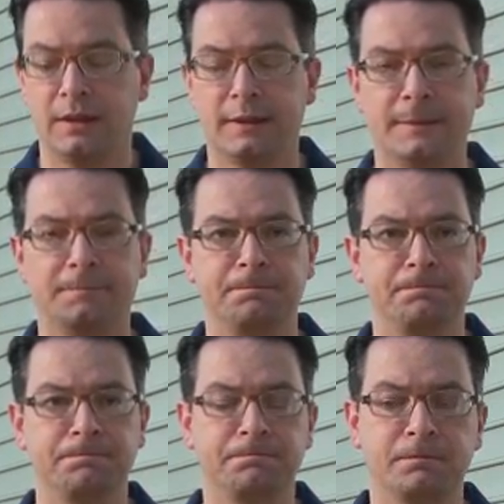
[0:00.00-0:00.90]

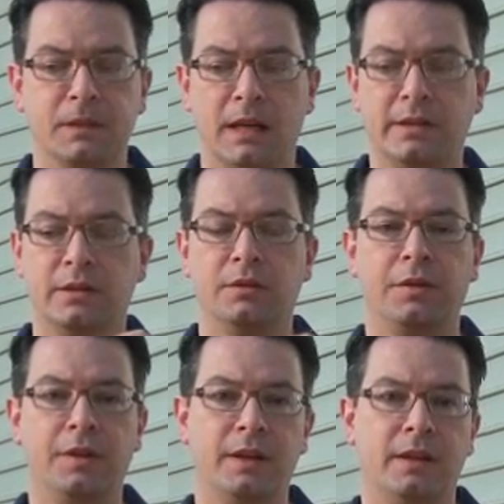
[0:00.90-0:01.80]
I still
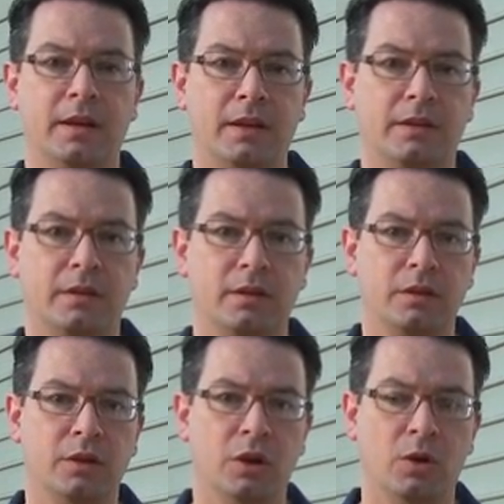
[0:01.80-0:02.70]
think that,
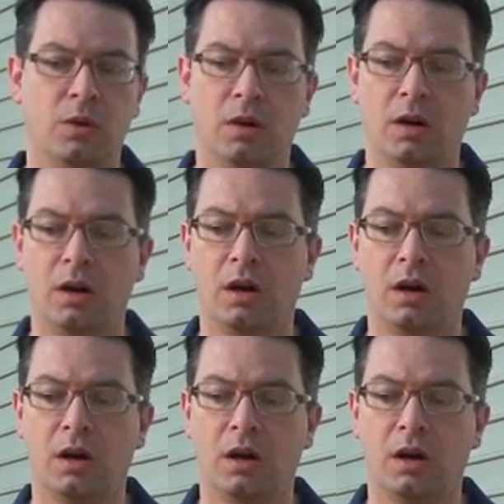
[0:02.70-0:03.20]
you know,